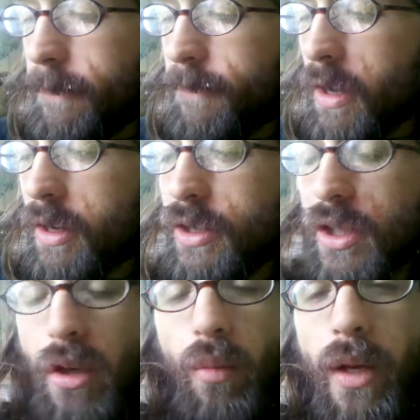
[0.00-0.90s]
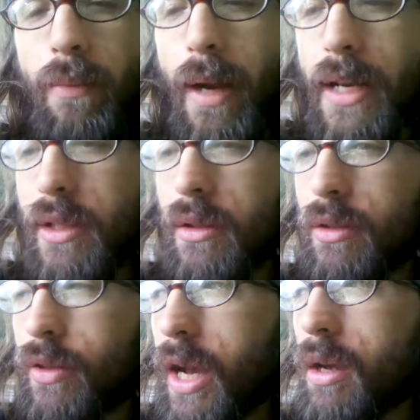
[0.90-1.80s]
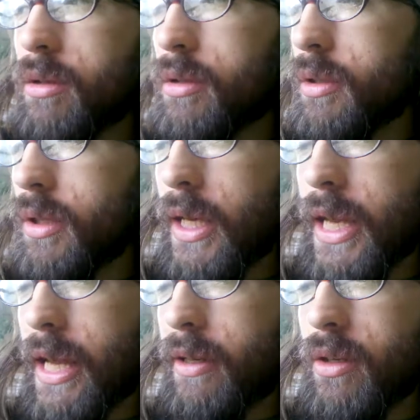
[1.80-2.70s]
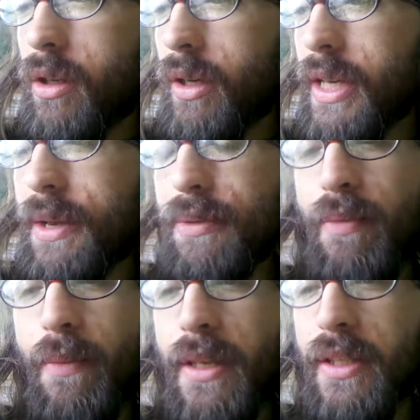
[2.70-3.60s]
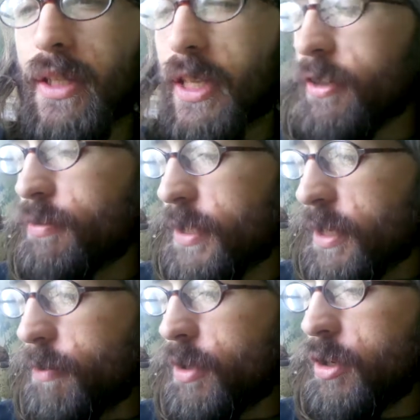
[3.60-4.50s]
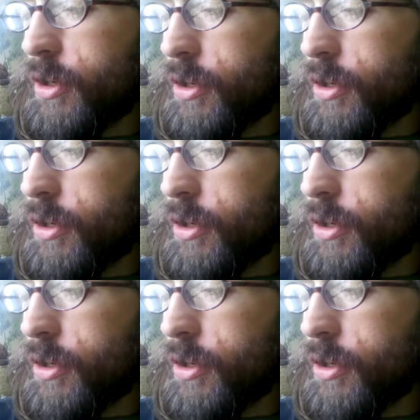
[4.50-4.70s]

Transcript: pretty fun, it's a good way to bicycle around, and, you know, it keeps me busy. It gives me something